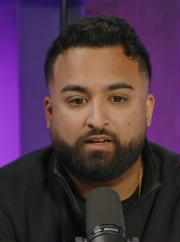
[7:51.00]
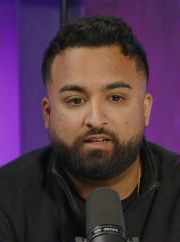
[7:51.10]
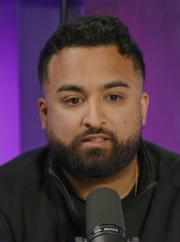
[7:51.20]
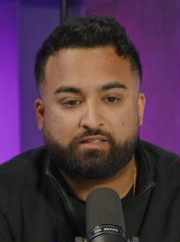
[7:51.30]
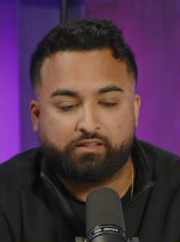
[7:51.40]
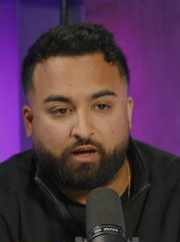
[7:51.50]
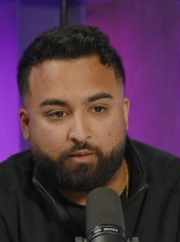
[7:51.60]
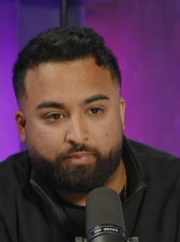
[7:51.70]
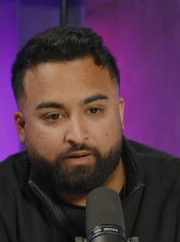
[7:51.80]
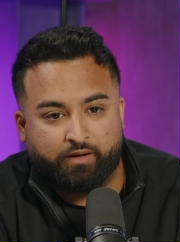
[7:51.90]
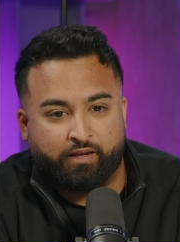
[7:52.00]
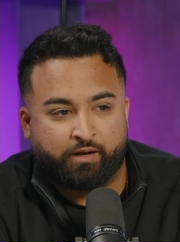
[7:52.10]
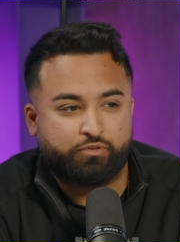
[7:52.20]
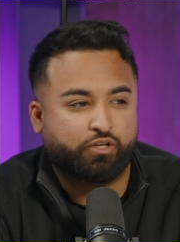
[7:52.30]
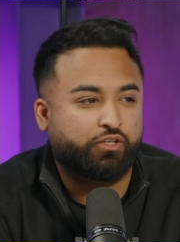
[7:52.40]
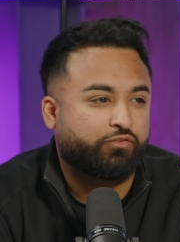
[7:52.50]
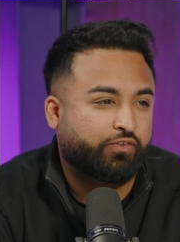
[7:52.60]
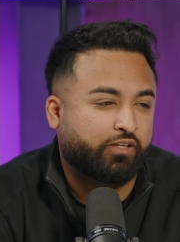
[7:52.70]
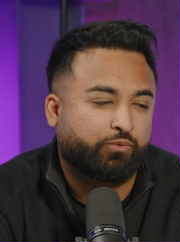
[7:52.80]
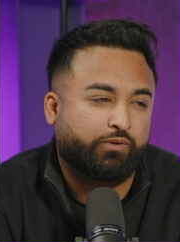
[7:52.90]
slump, and I'm sure you
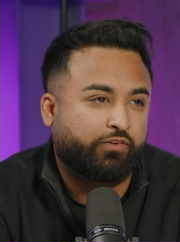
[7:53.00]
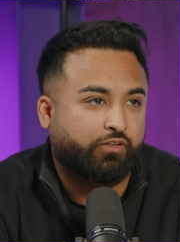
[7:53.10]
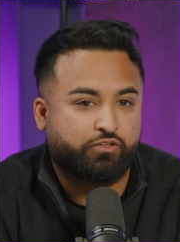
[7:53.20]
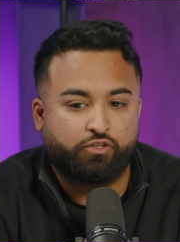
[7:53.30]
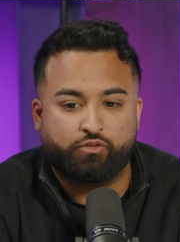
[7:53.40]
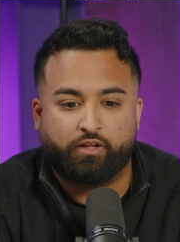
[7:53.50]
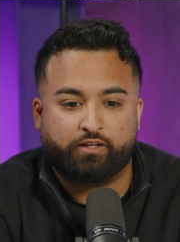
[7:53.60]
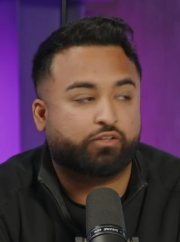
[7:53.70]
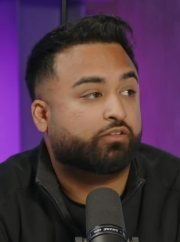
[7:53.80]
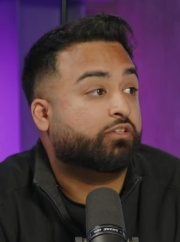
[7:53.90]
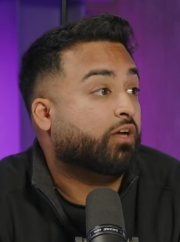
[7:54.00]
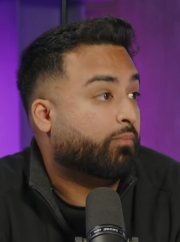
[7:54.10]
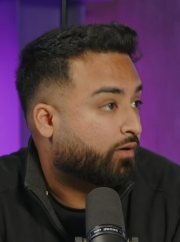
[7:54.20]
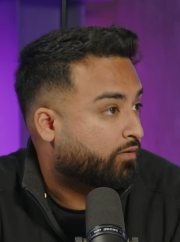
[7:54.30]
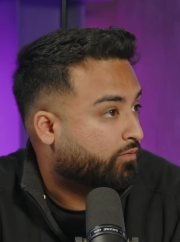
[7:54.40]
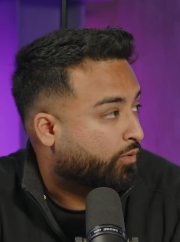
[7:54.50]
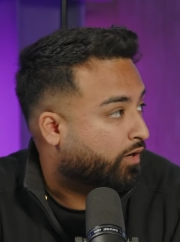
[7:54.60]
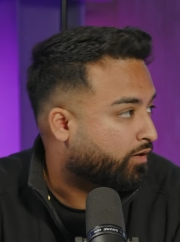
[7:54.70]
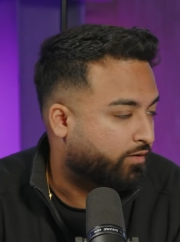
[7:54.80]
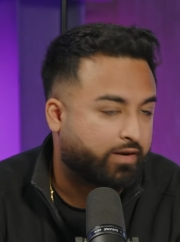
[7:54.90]
feel it, we feel it too, like during the summer,
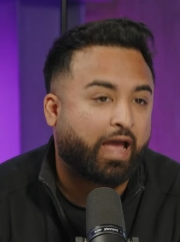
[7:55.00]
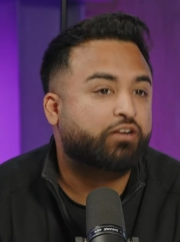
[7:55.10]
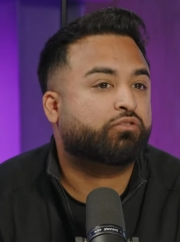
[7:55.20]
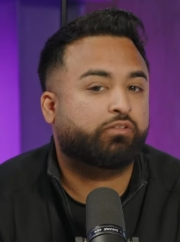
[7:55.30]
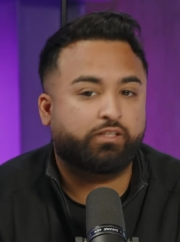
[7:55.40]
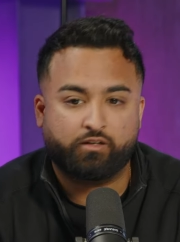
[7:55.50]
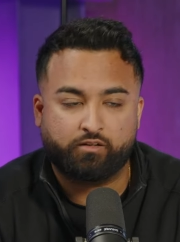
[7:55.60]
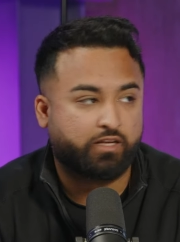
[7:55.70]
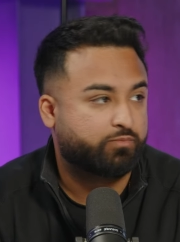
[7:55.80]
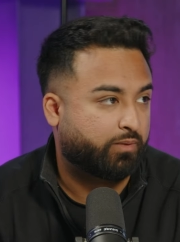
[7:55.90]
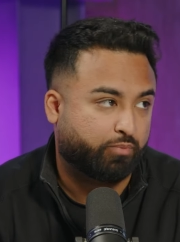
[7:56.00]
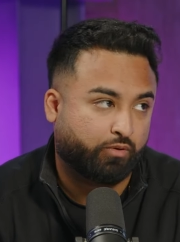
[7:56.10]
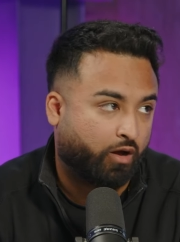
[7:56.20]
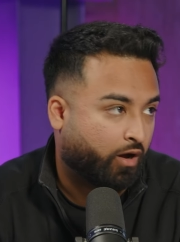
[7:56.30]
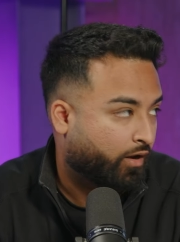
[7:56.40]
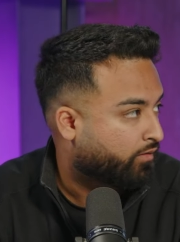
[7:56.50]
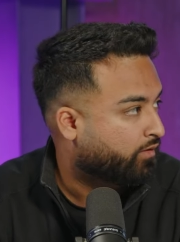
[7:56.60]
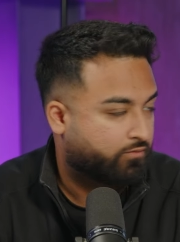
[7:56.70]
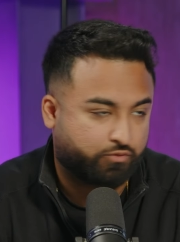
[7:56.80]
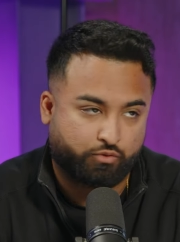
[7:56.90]
where naturally there are less people on right,
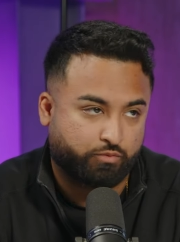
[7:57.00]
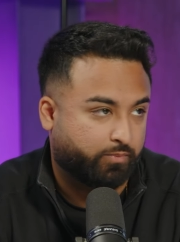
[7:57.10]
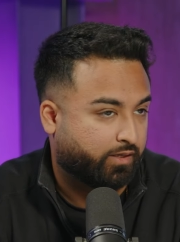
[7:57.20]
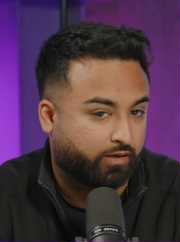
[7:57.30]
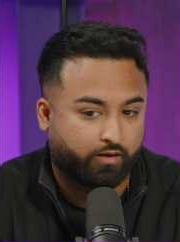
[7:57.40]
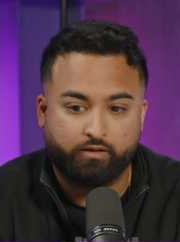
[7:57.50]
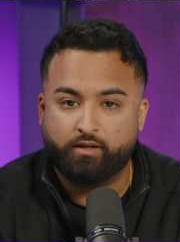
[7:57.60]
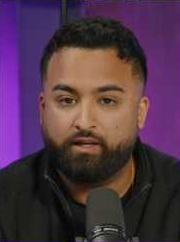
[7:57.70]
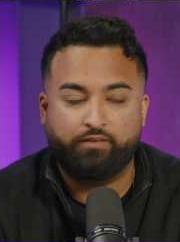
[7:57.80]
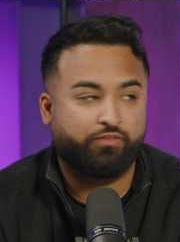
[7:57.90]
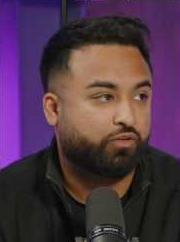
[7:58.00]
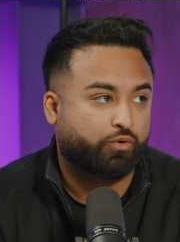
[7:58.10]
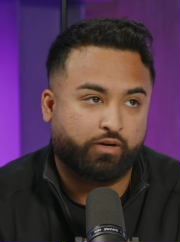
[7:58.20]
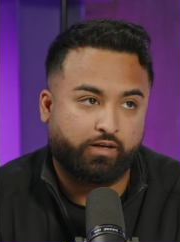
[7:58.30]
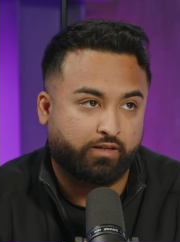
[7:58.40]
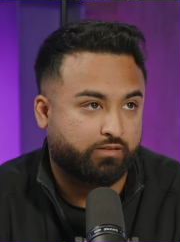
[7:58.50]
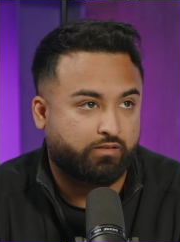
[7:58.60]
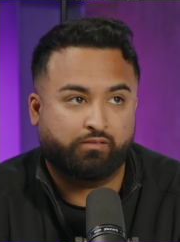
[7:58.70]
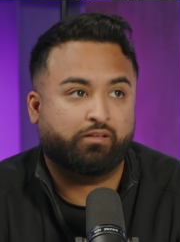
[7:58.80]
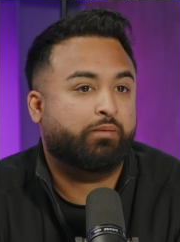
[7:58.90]
social media, inventory is
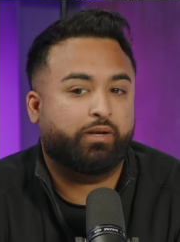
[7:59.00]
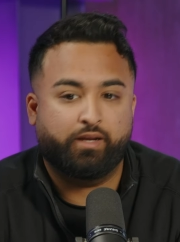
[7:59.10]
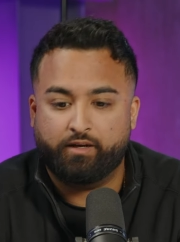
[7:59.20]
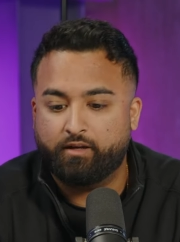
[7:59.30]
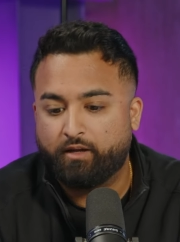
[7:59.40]
limited.